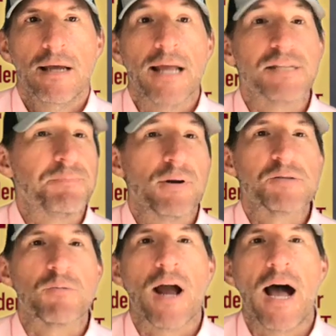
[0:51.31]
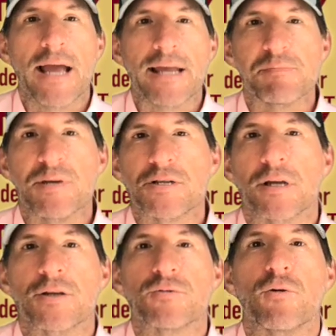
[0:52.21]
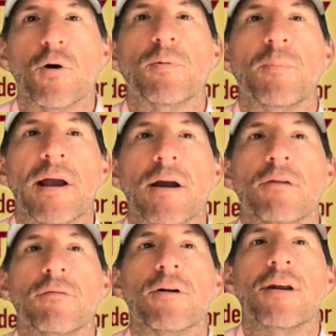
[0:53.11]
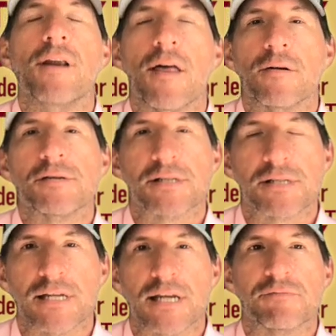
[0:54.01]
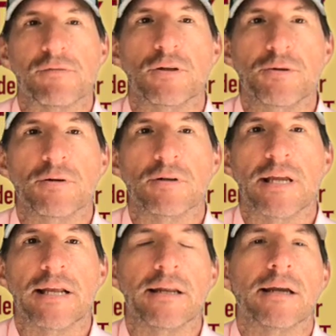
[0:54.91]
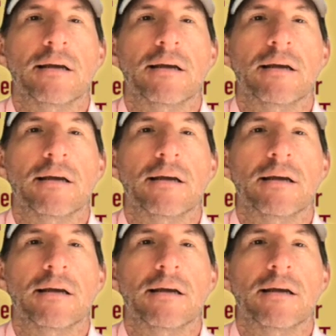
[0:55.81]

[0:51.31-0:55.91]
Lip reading: and spirits were high as Mission Control prepared for another successful lunar landing.